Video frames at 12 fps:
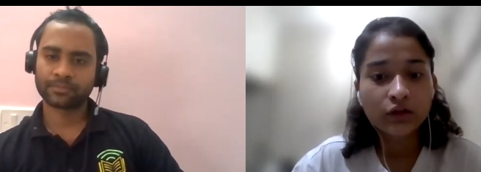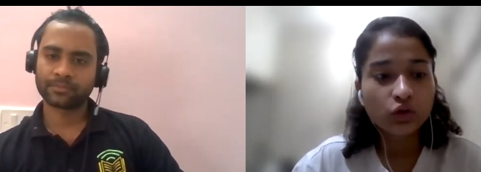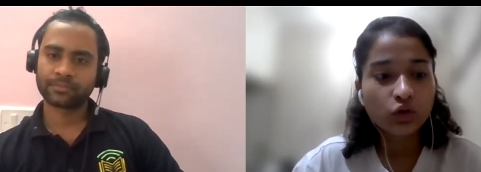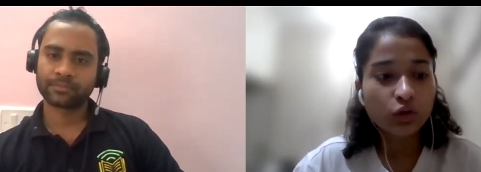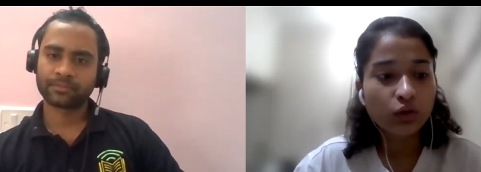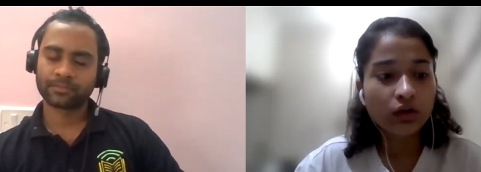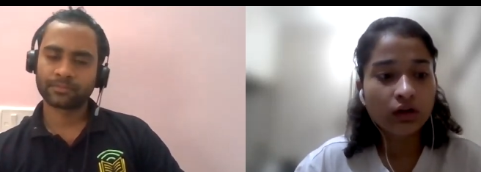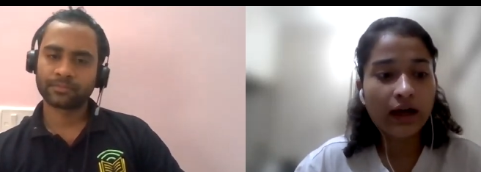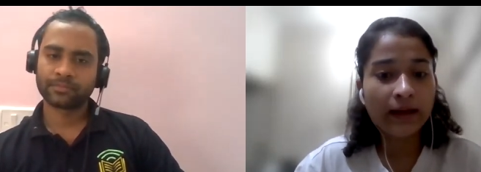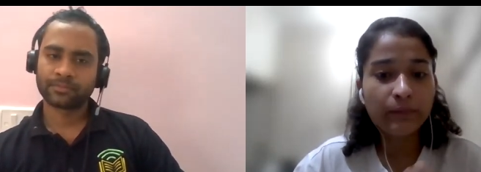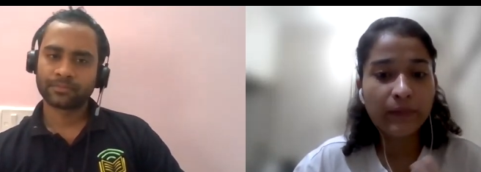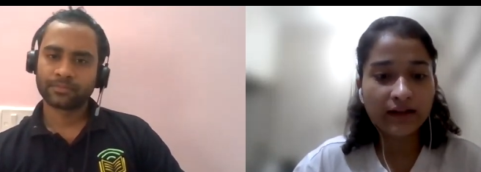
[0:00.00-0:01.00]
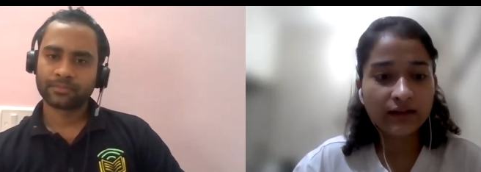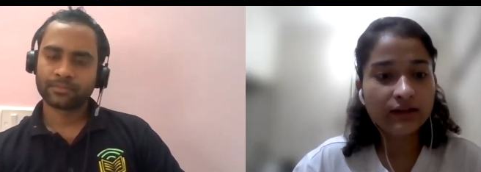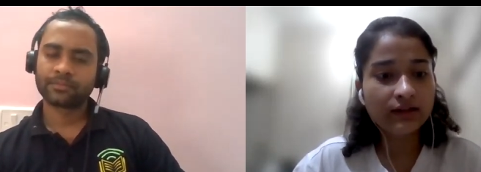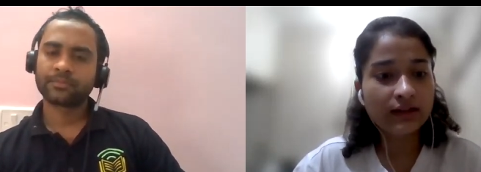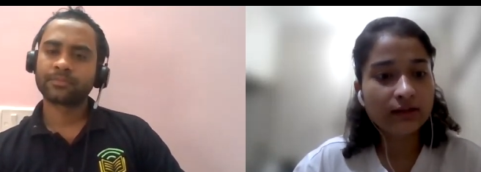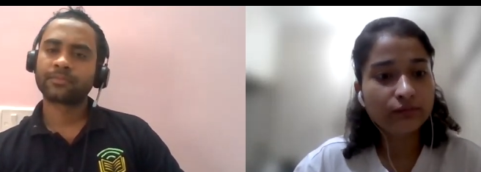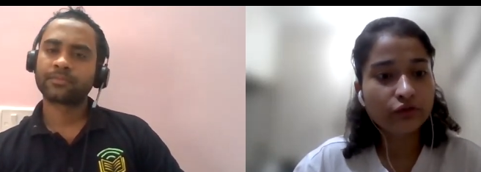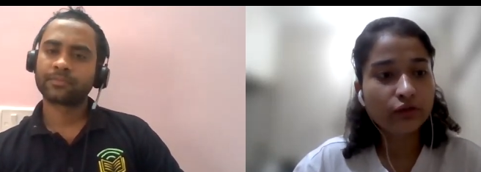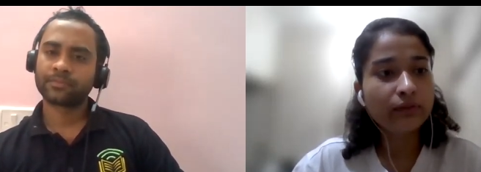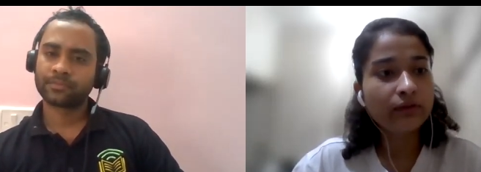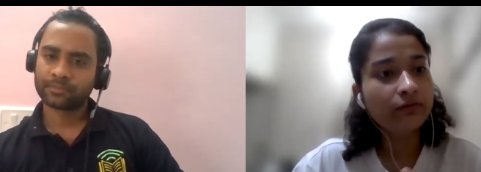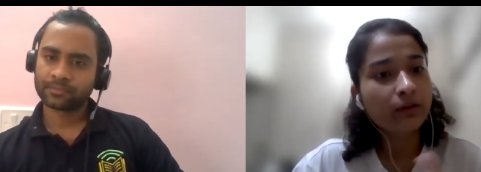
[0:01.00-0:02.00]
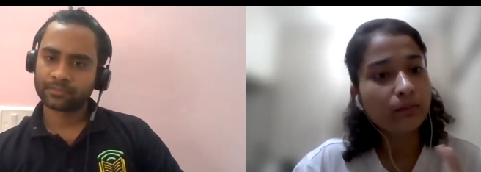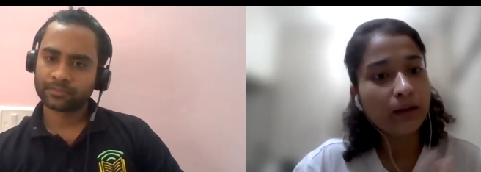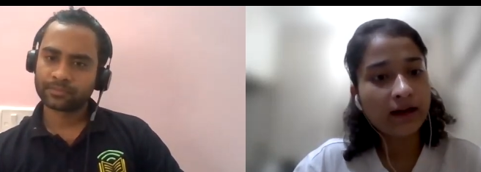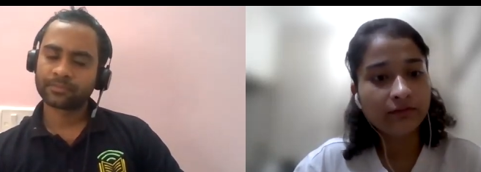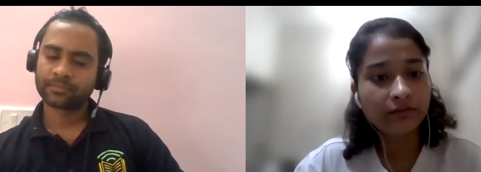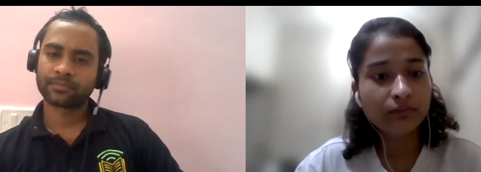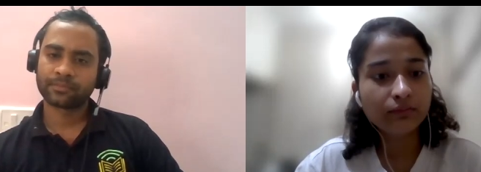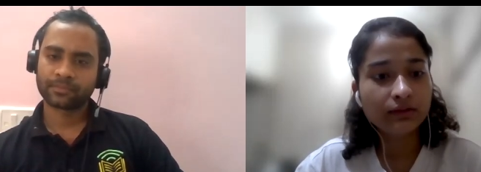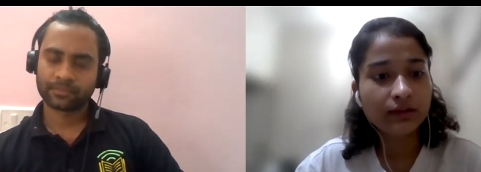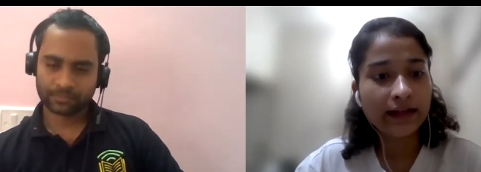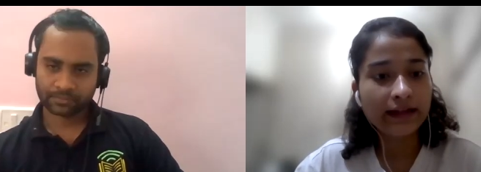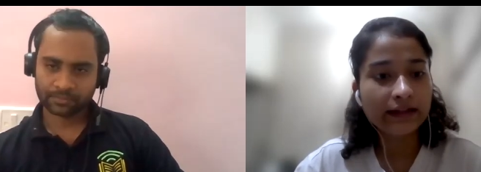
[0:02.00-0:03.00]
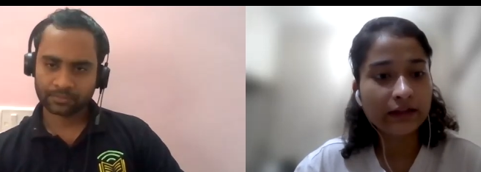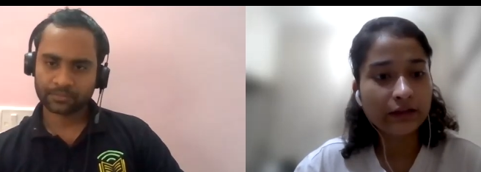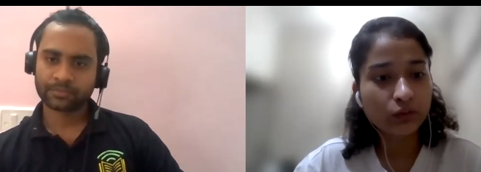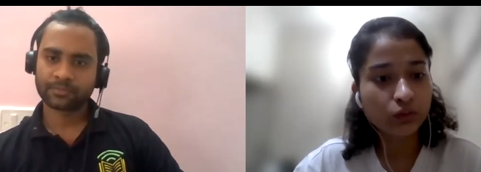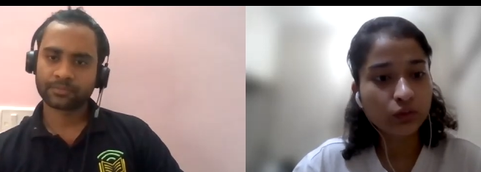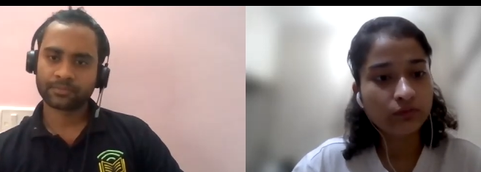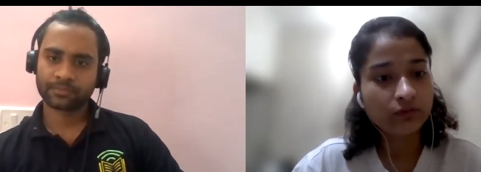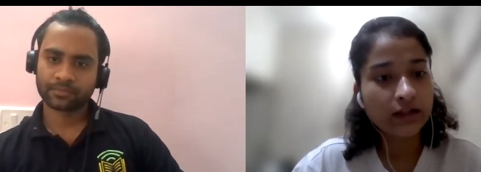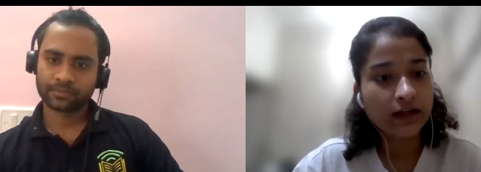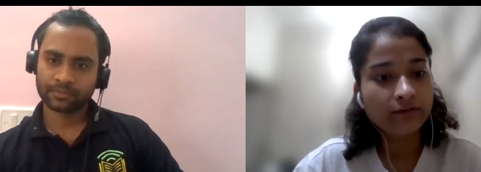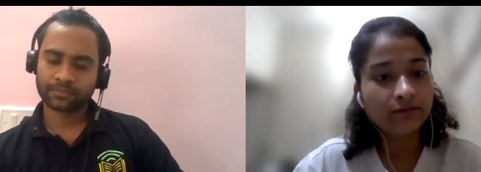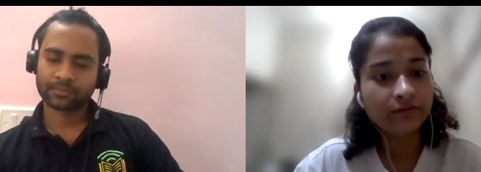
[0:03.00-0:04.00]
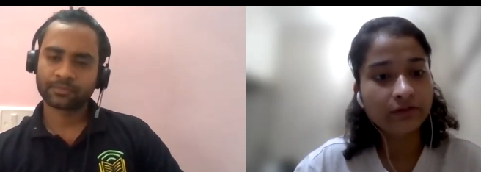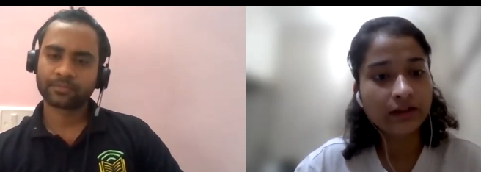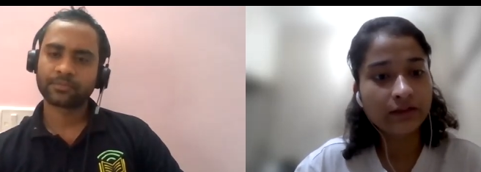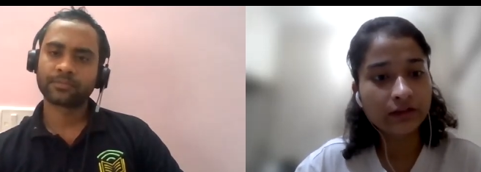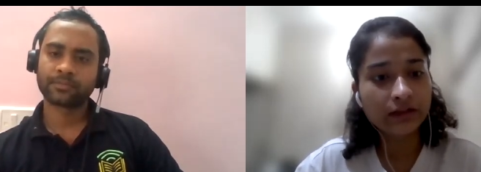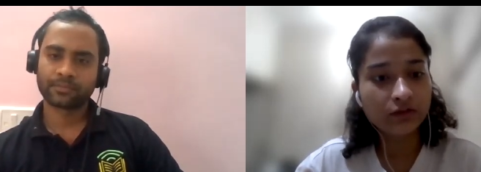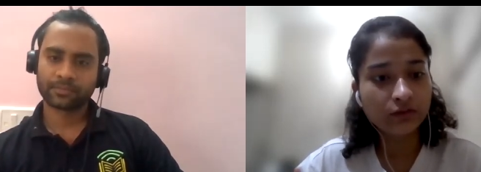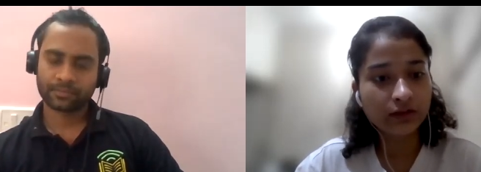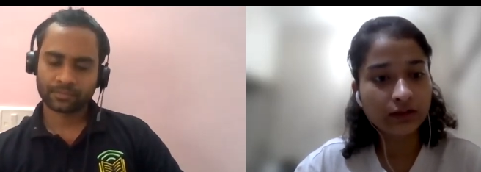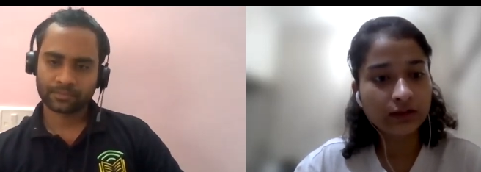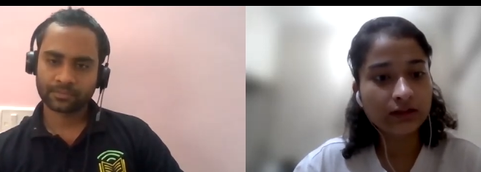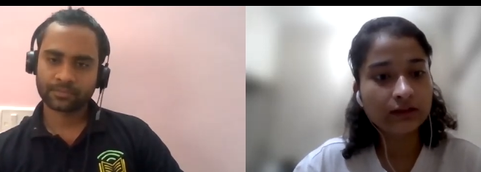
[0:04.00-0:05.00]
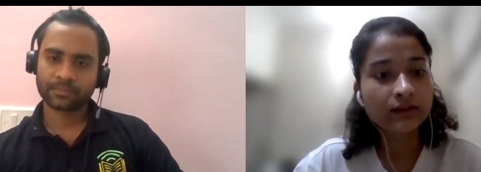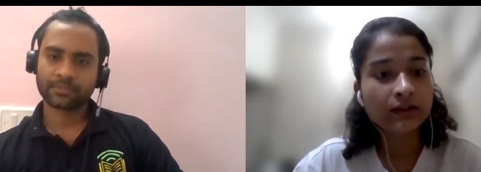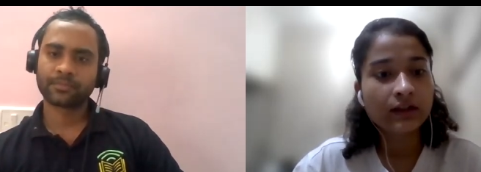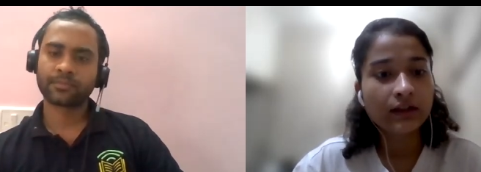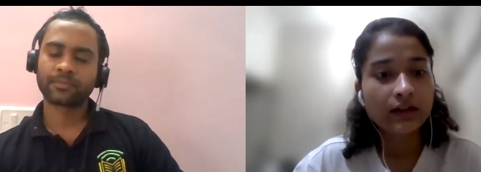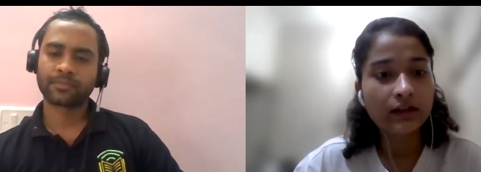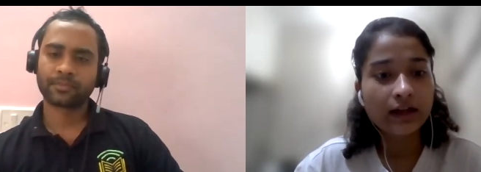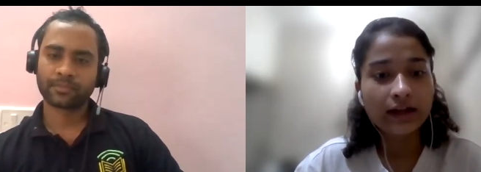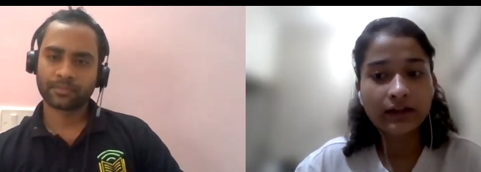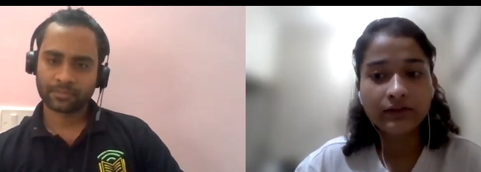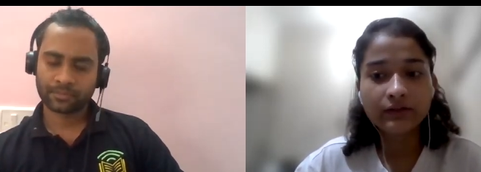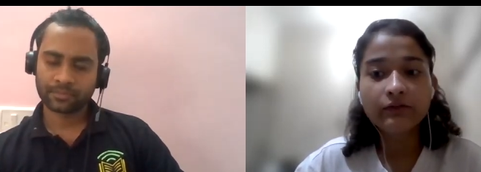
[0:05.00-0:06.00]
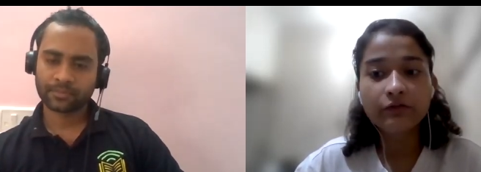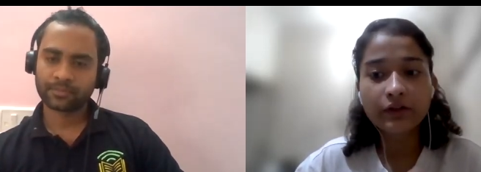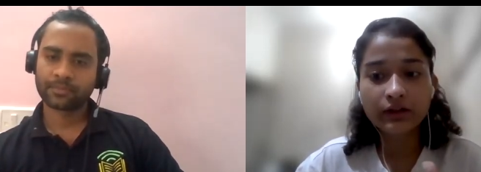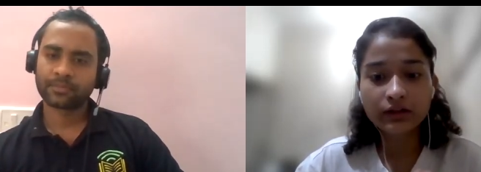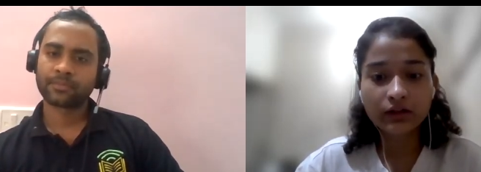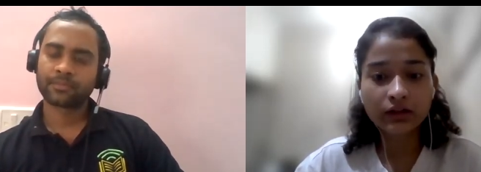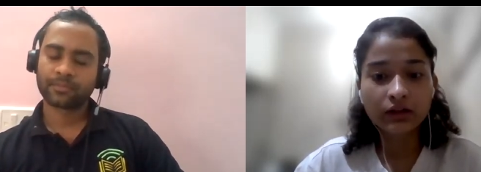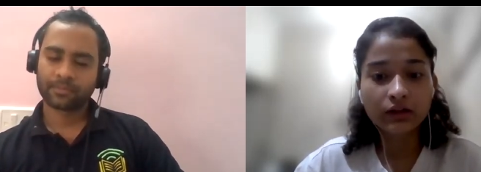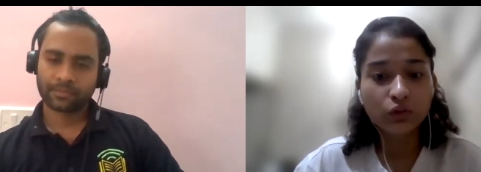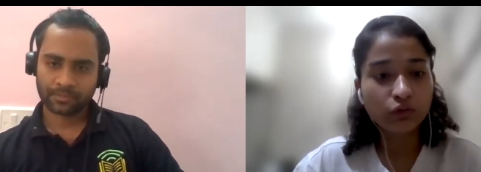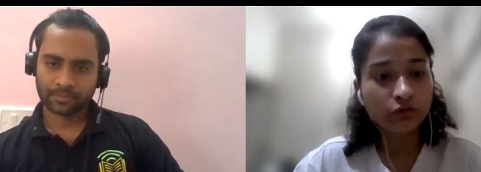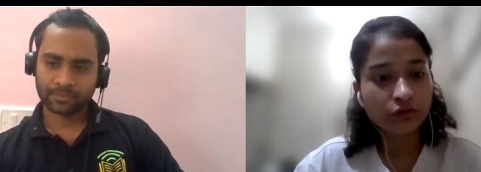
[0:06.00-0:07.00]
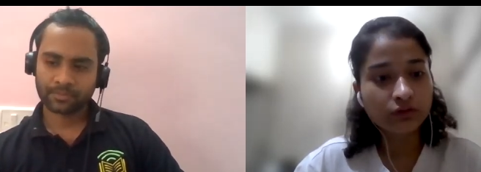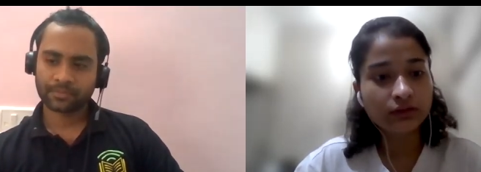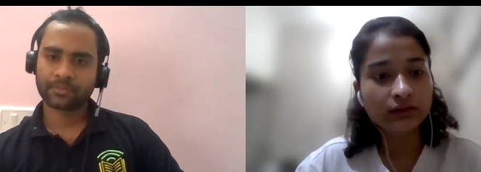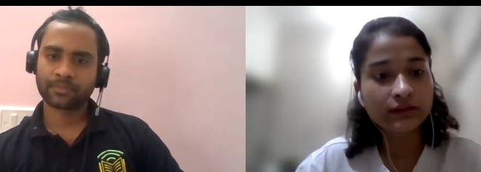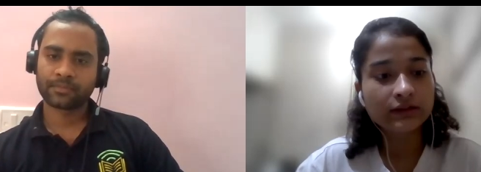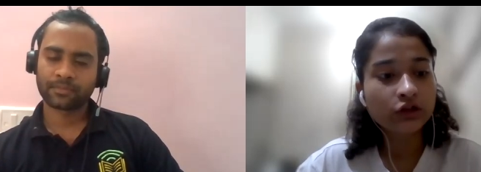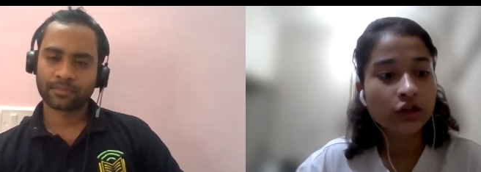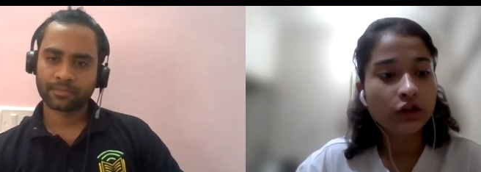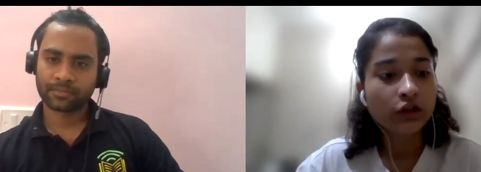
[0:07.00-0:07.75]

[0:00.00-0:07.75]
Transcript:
Speaker 1: So uh, I practiced them from different platforms like LeetCode, we have, we have Geeks for Geeks uh, and different uh, Code Forces.